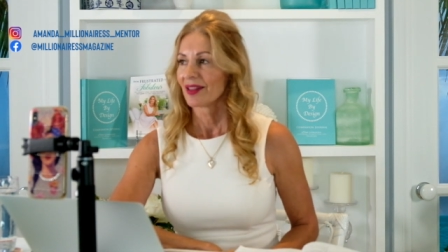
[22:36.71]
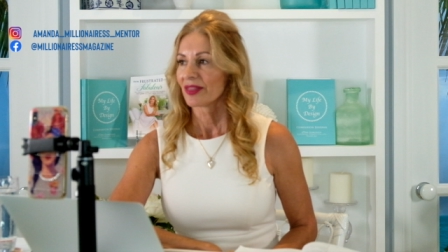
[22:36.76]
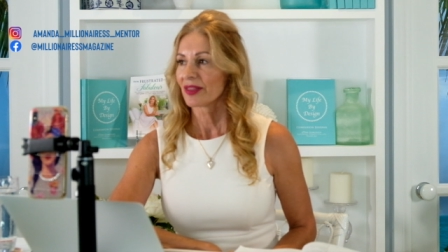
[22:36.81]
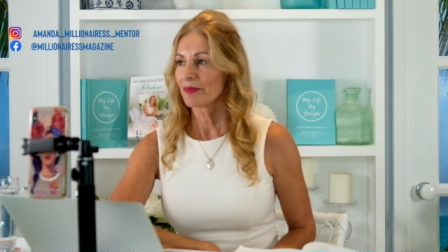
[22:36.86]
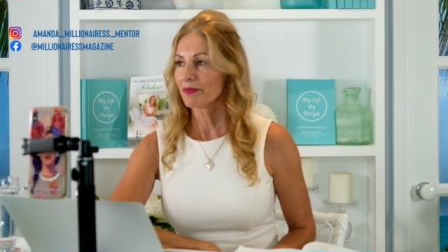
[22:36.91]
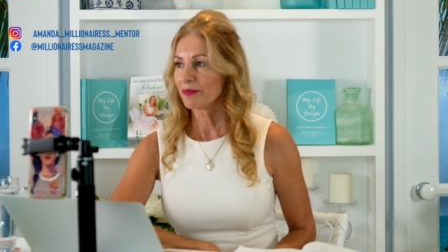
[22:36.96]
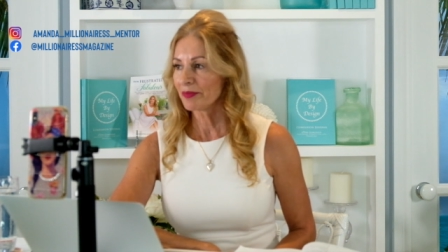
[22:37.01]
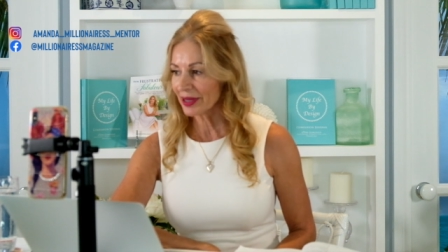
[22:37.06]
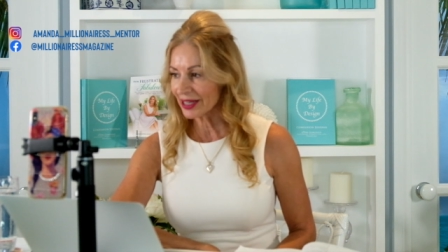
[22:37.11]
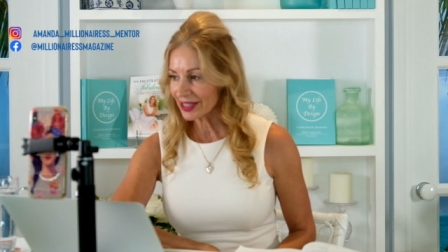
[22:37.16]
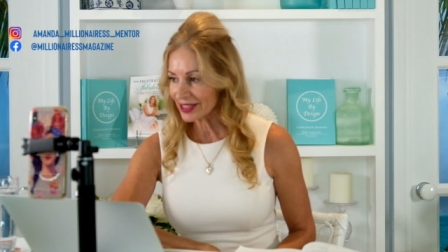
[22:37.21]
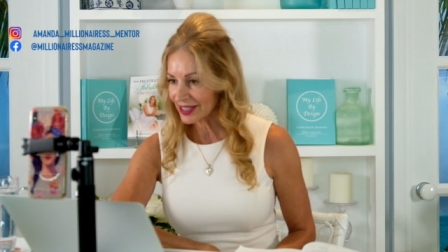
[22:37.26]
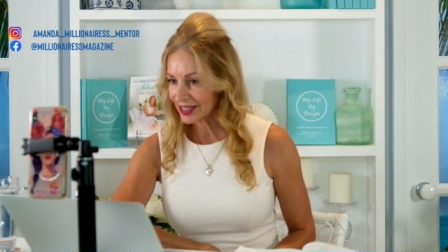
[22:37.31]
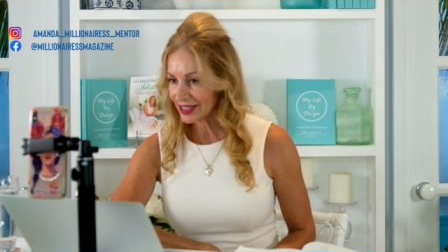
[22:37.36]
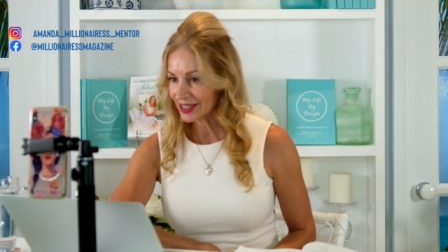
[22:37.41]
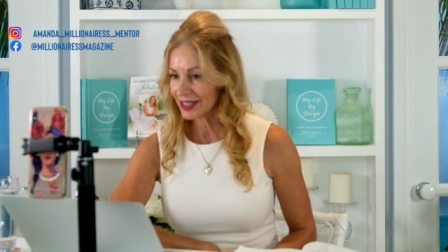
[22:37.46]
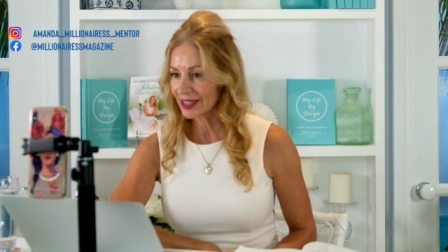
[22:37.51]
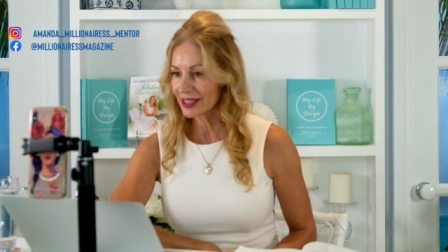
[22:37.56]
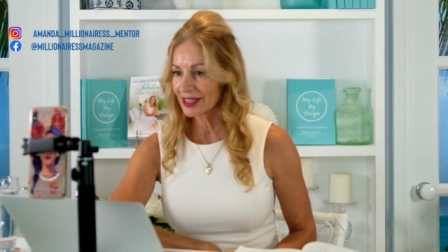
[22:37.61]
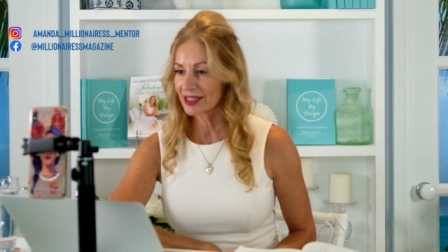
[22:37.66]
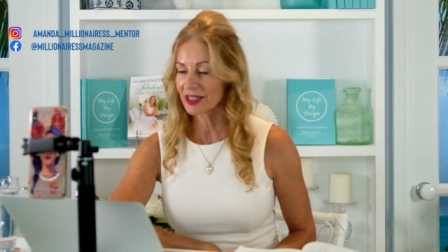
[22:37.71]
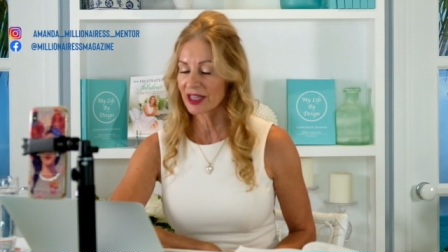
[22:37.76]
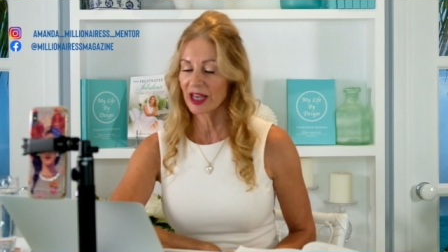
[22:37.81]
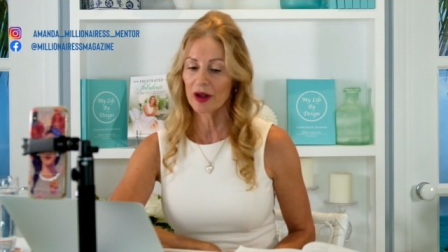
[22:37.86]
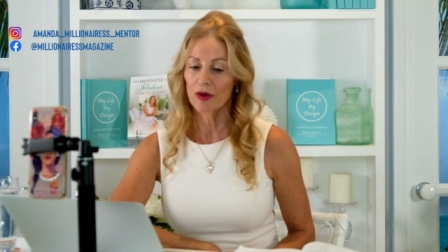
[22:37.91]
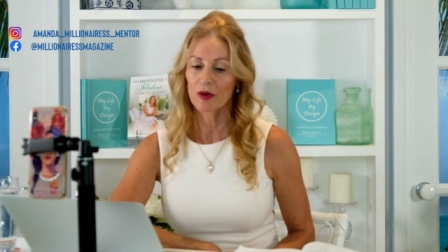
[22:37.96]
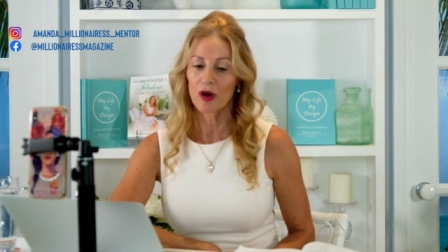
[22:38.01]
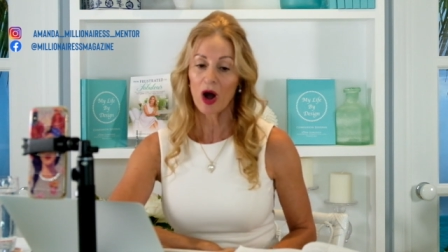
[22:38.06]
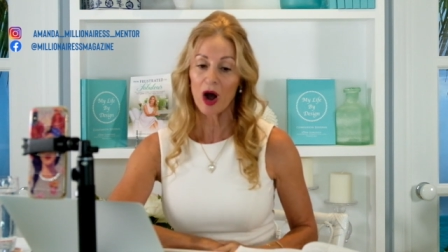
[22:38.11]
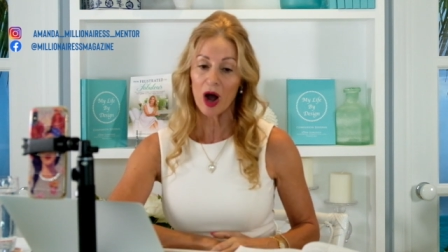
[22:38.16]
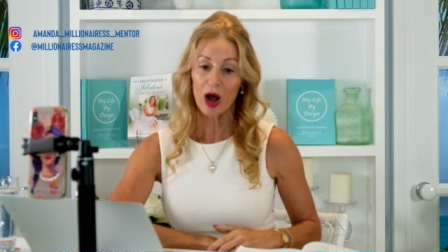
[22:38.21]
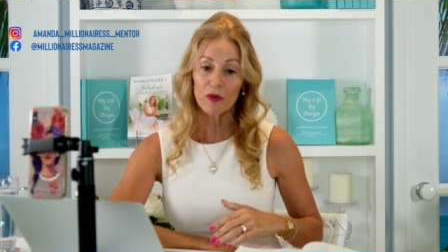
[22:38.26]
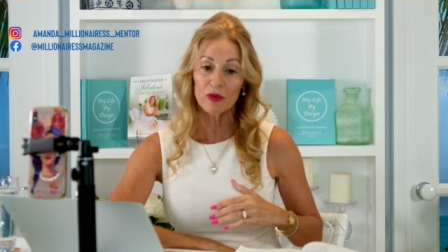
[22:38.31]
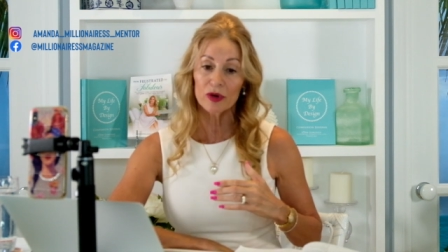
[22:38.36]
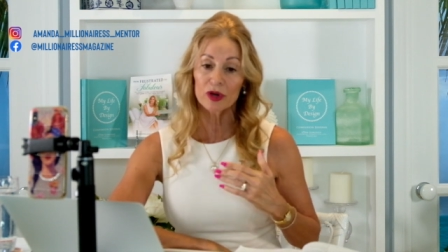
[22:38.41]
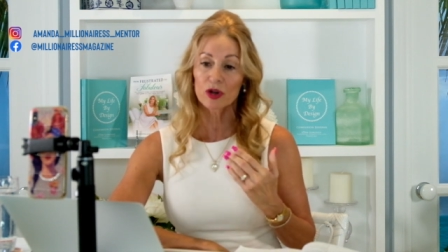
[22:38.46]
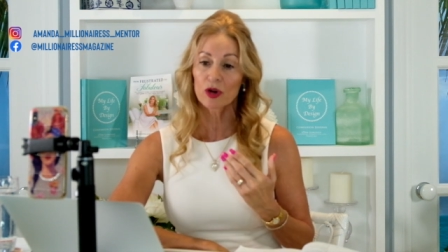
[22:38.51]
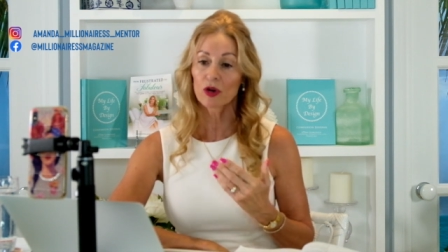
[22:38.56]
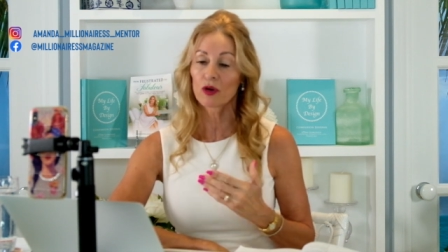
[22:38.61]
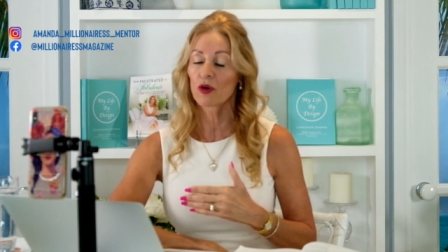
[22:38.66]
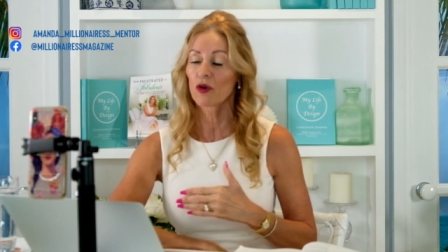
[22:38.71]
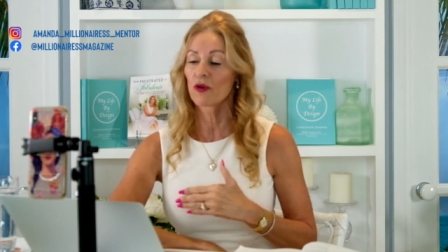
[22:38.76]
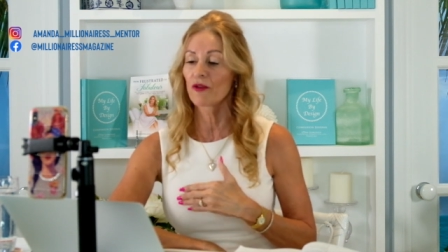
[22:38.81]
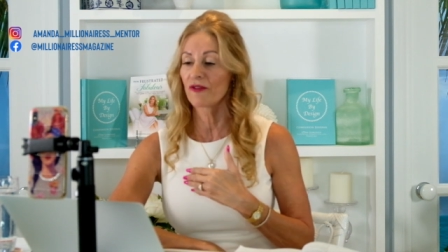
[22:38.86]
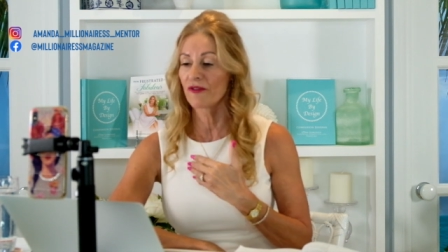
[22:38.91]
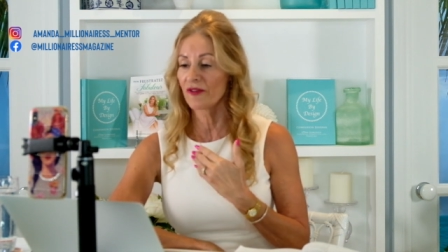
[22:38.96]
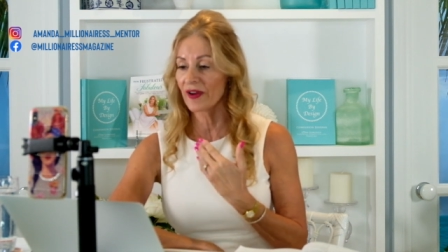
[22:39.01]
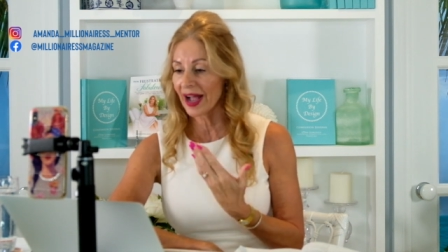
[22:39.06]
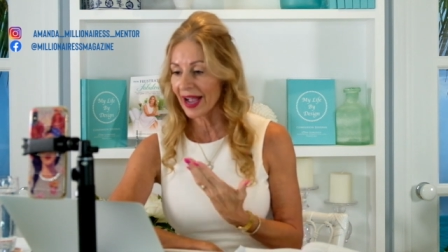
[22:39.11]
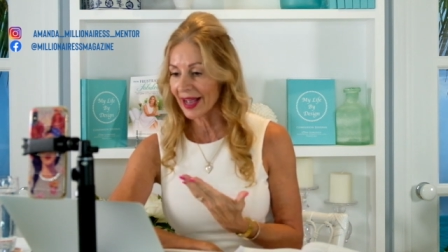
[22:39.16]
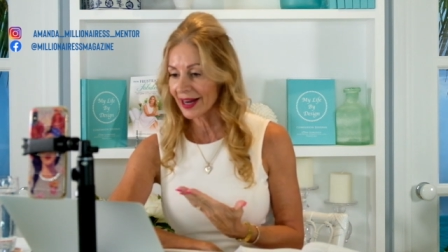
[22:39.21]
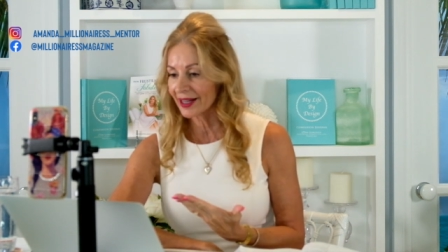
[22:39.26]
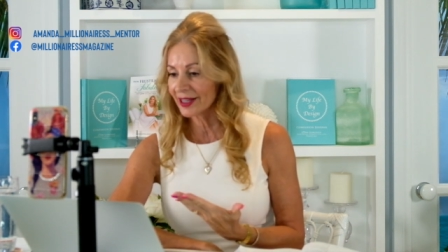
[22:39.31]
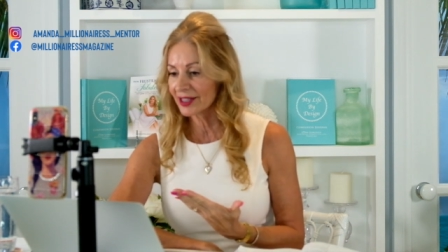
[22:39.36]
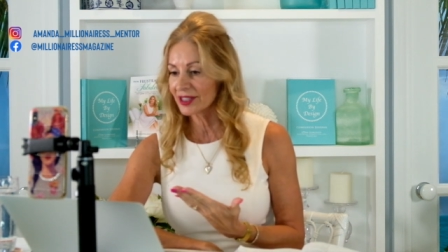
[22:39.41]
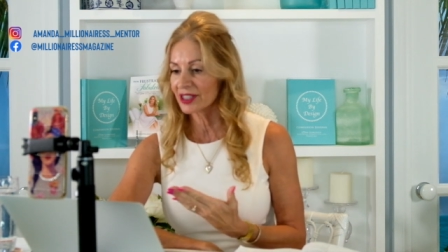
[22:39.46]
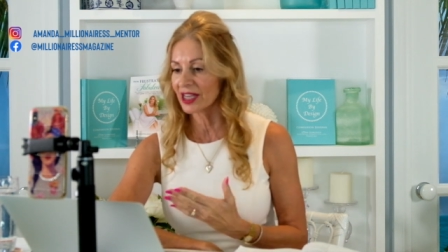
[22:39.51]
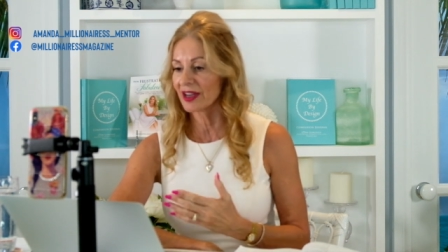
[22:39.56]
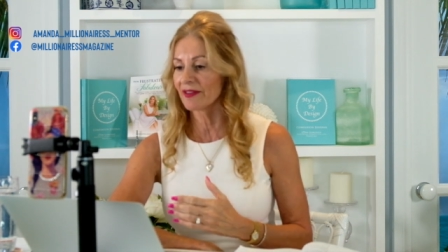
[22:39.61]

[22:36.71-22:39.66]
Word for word: the businesses that I would call failures,